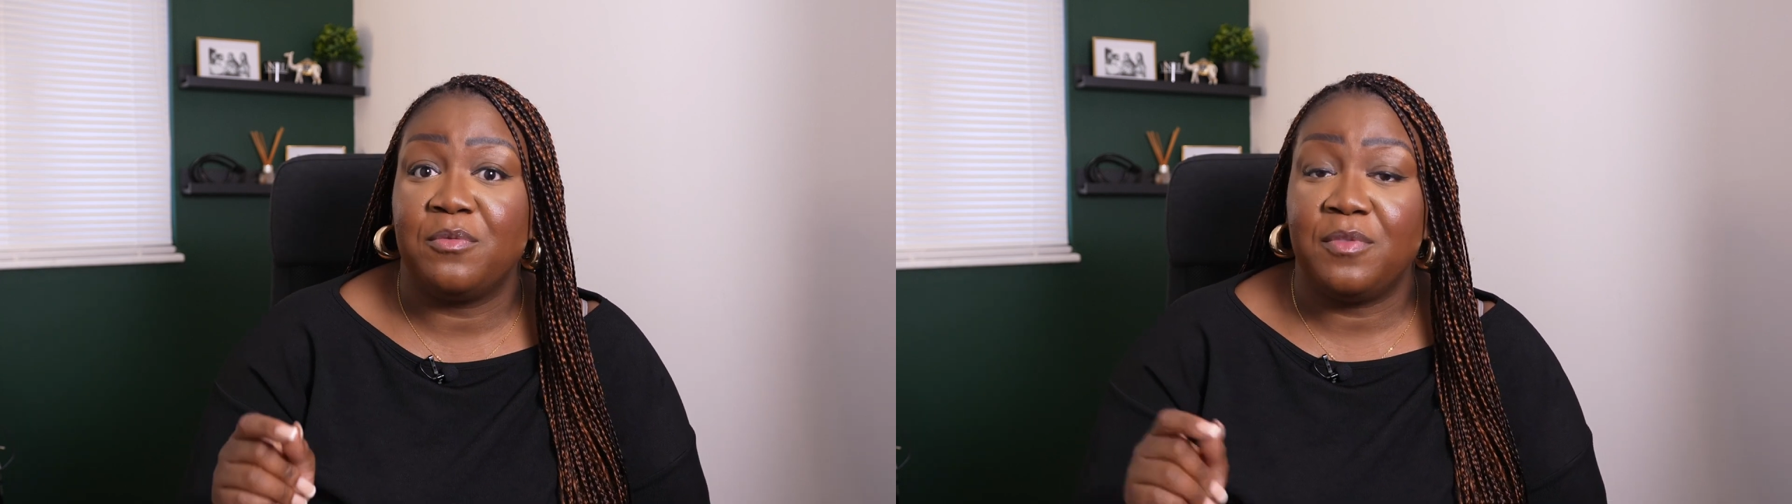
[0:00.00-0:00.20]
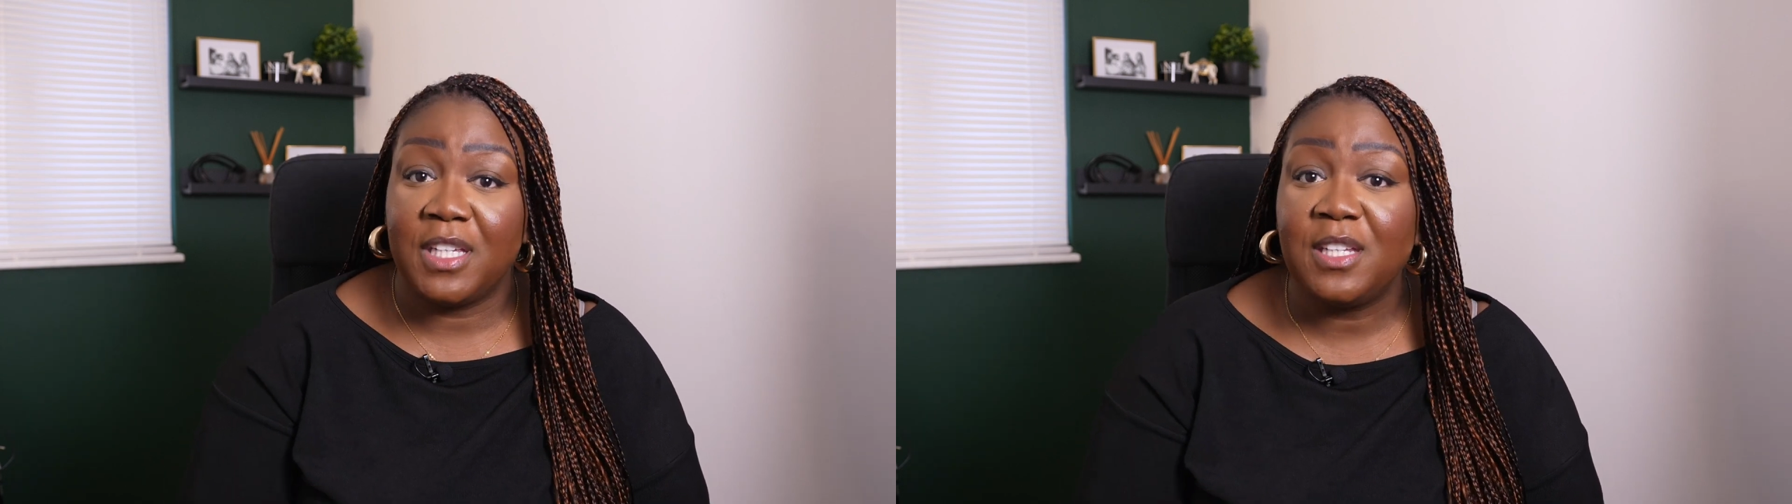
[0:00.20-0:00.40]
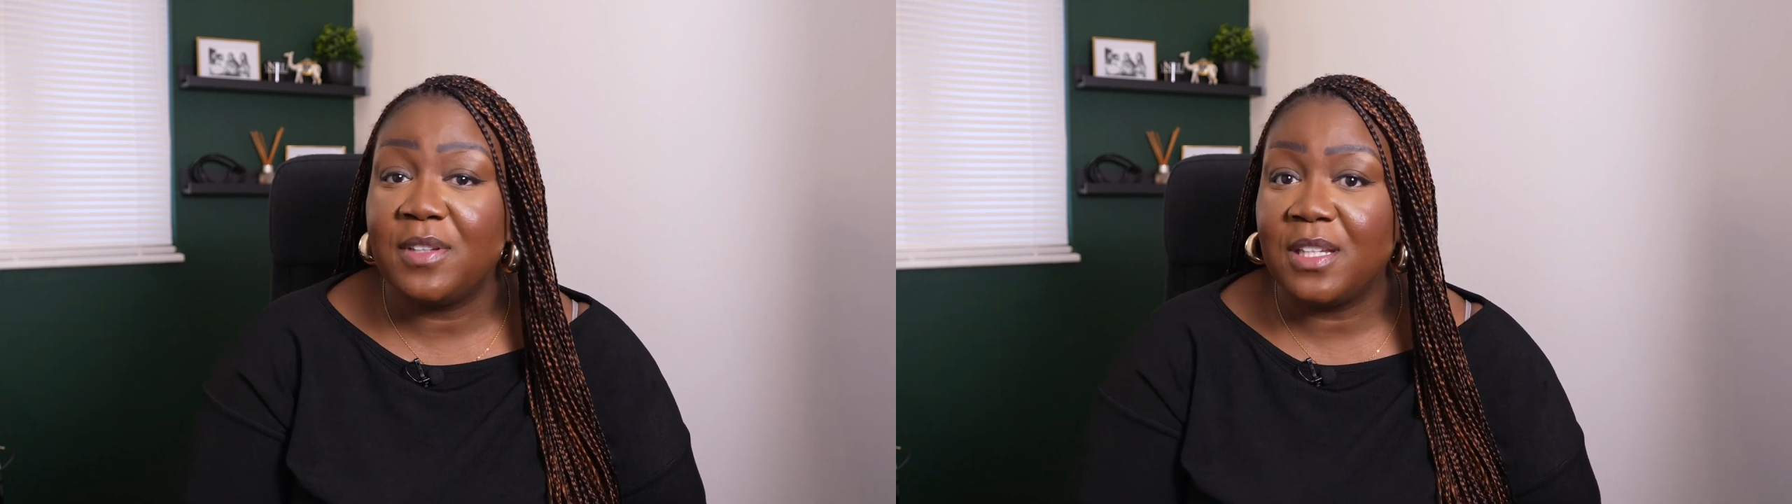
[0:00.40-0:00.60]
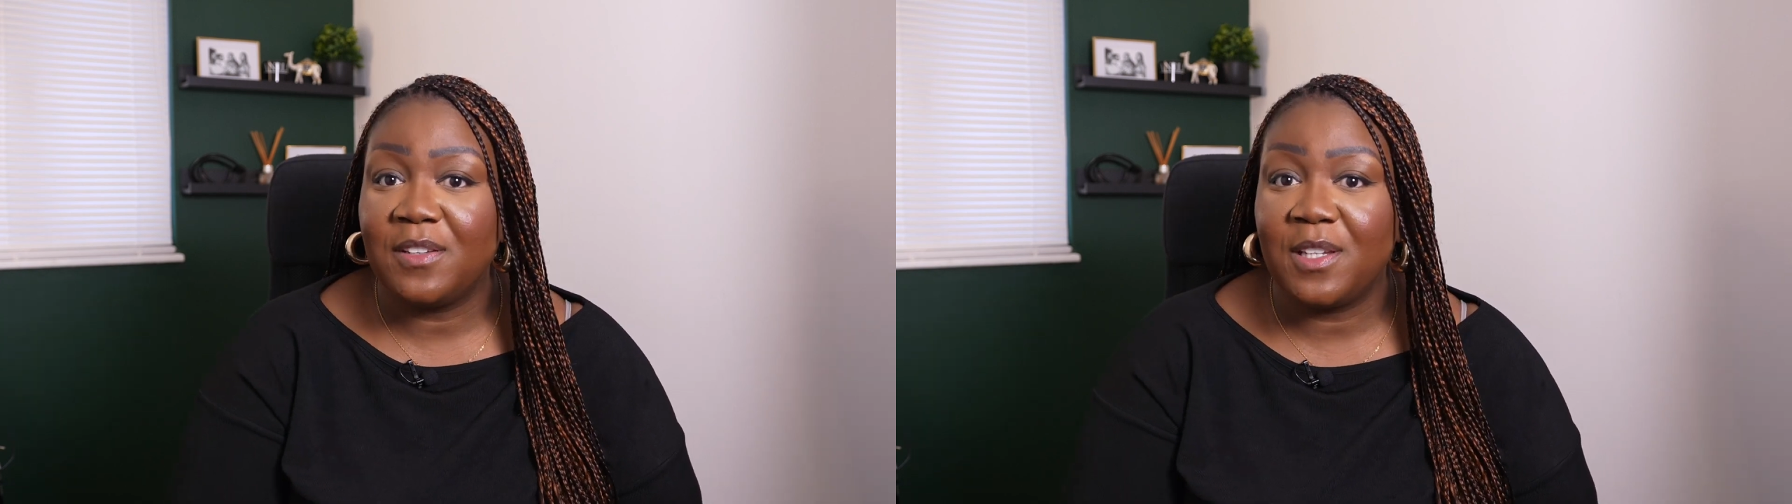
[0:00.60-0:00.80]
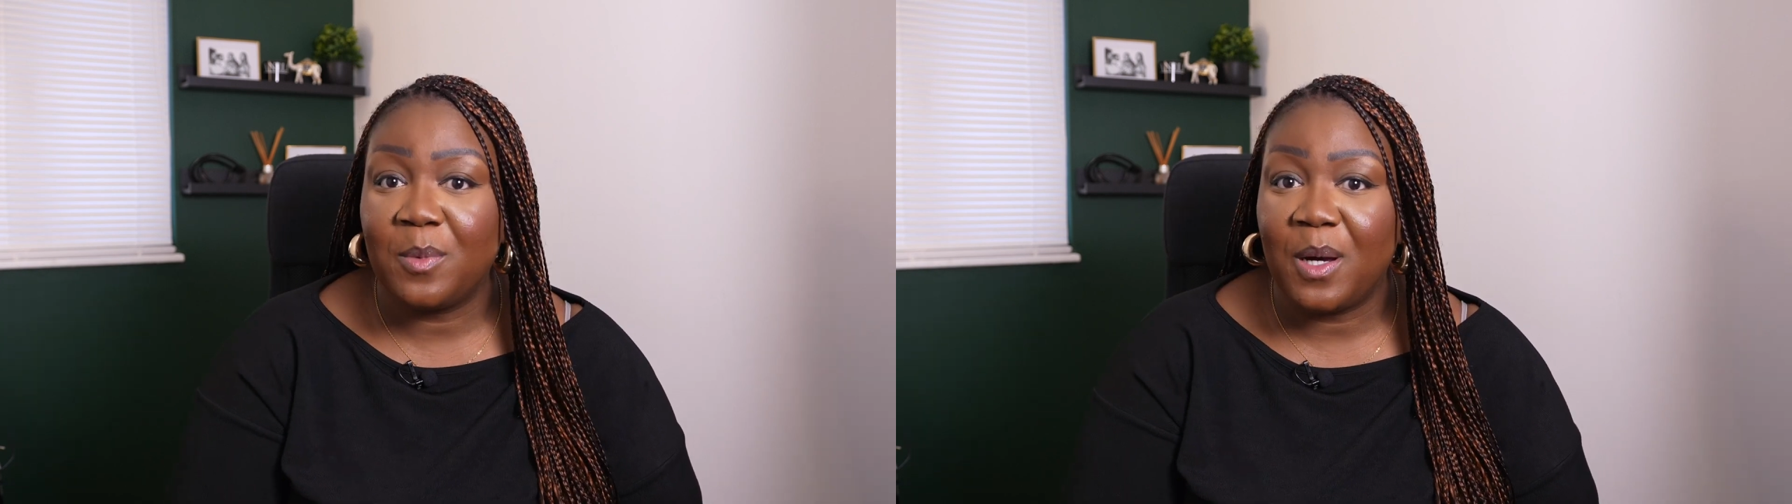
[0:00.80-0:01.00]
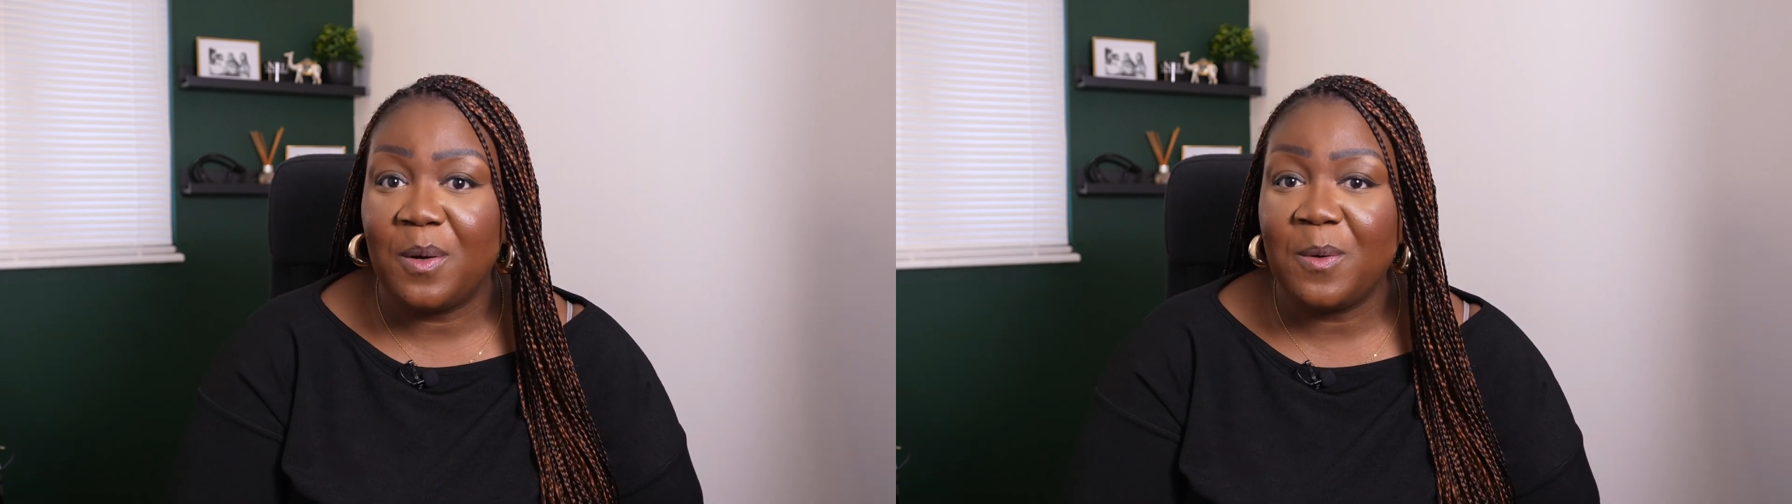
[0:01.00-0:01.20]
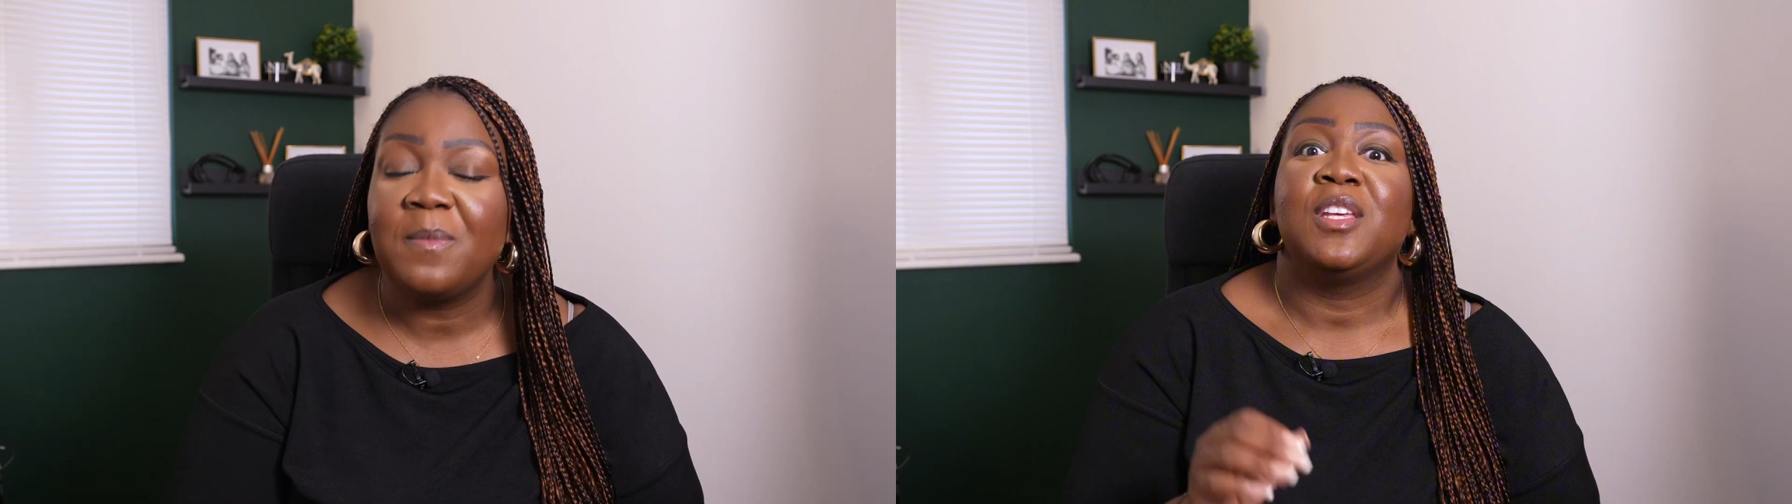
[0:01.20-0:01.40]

really, really, really well,